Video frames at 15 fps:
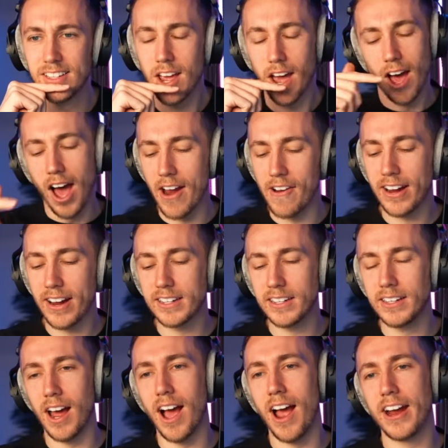I
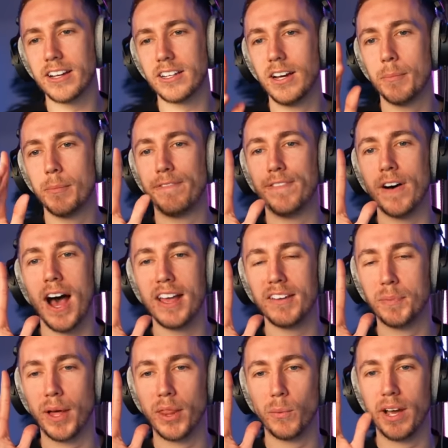reckon number 5,
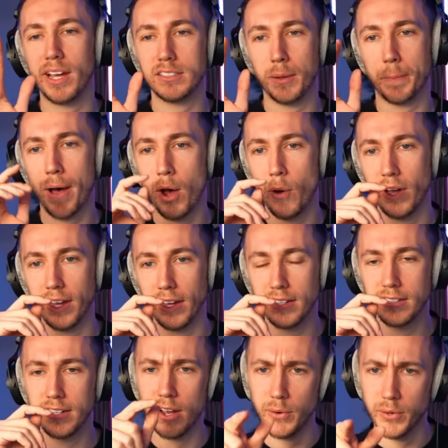by the way, is a poet.
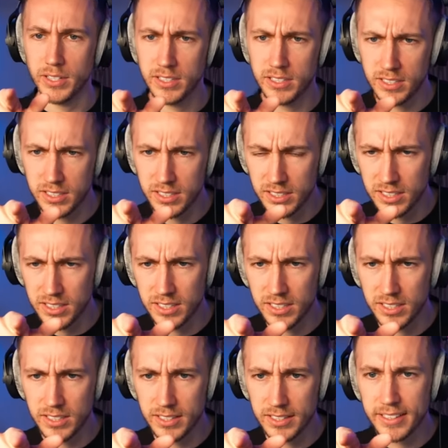No.
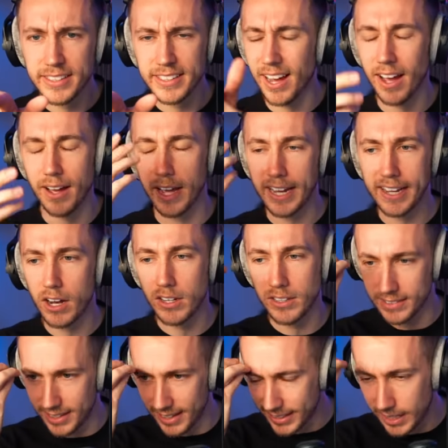Yeah, I can't.
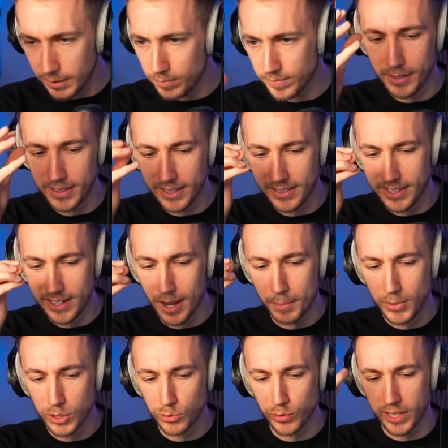I keep... The
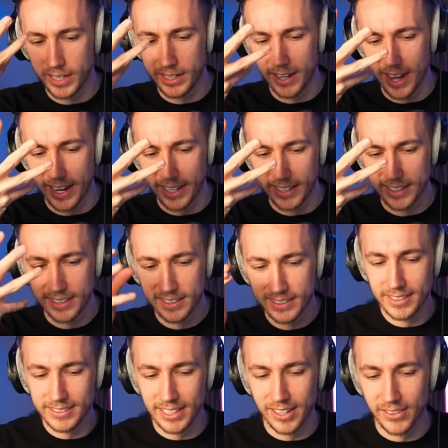number's really like...
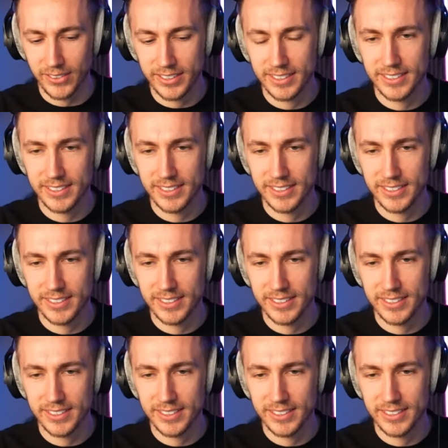I don't know.